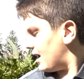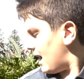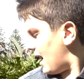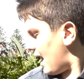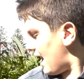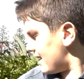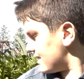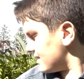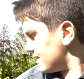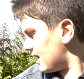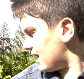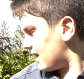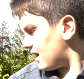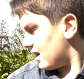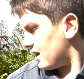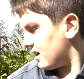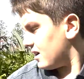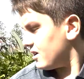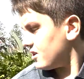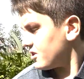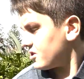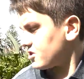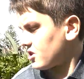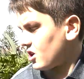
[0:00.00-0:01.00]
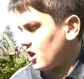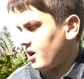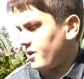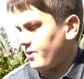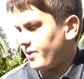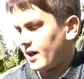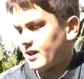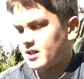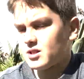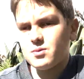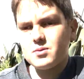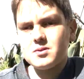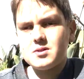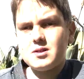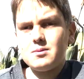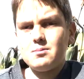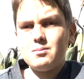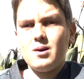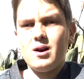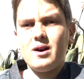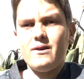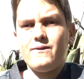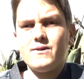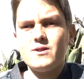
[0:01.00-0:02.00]
And yeah, so that's what's in
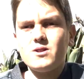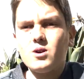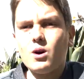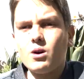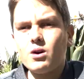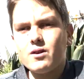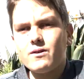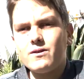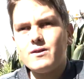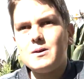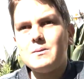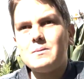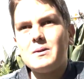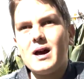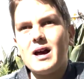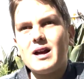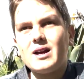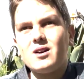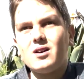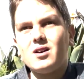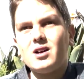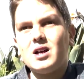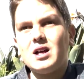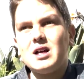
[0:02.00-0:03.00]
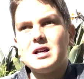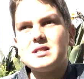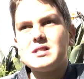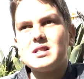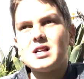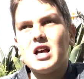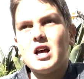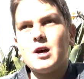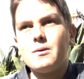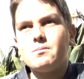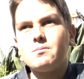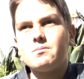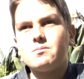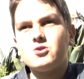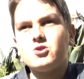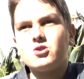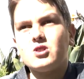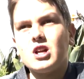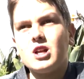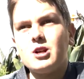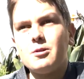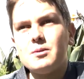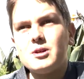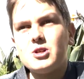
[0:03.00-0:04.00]
my photography bag, guys. I'm
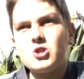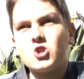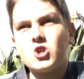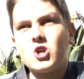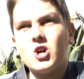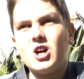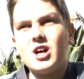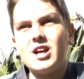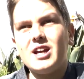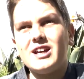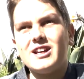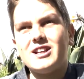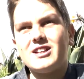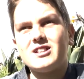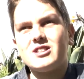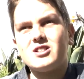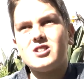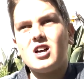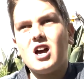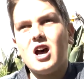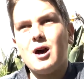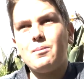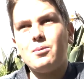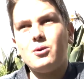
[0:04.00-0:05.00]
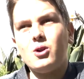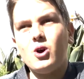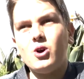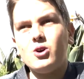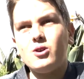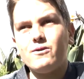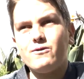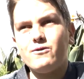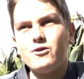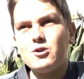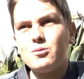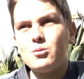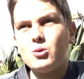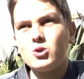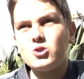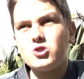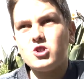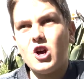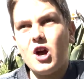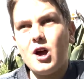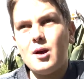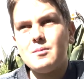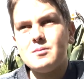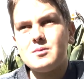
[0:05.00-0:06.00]
going to be trying to upload a few more
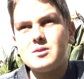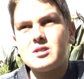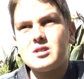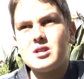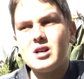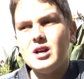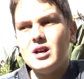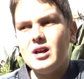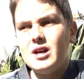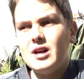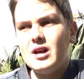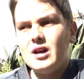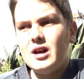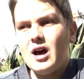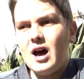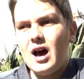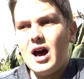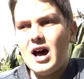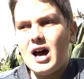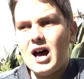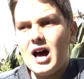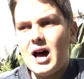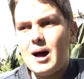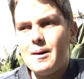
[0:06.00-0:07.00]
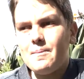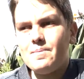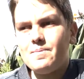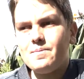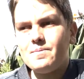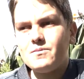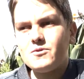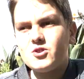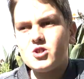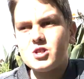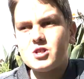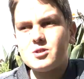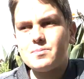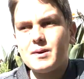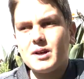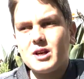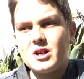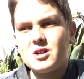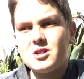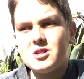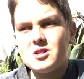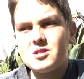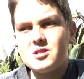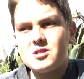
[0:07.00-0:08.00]
times, just
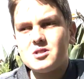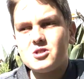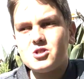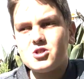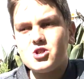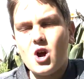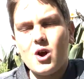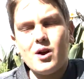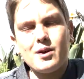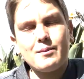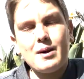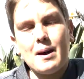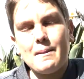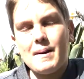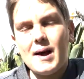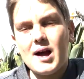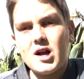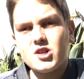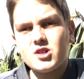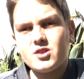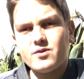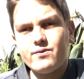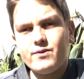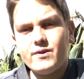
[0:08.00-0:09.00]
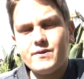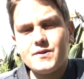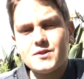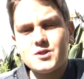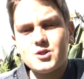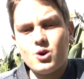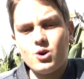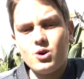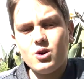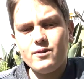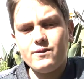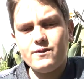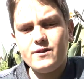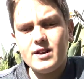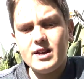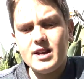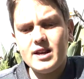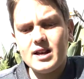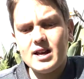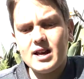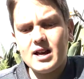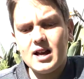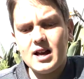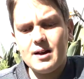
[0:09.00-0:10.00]
because showing my passion for
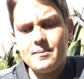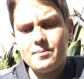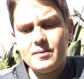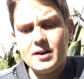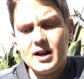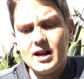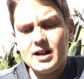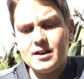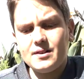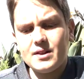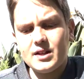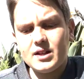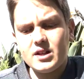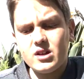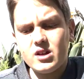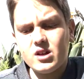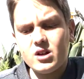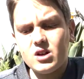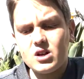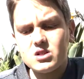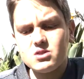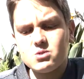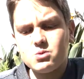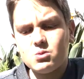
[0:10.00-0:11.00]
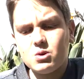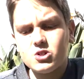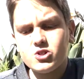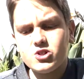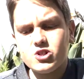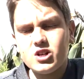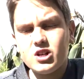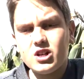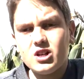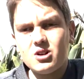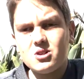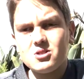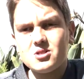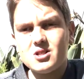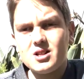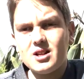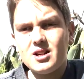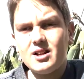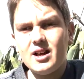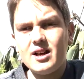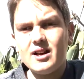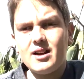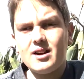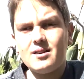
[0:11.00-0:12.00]
photography. And thank you guys for watching, and I'll see
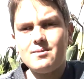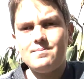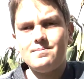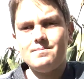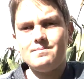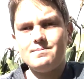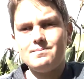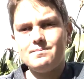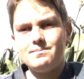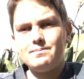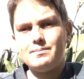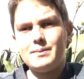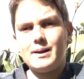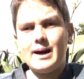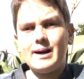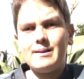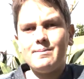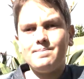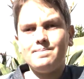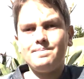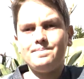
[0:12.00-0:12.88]
you later. Bye.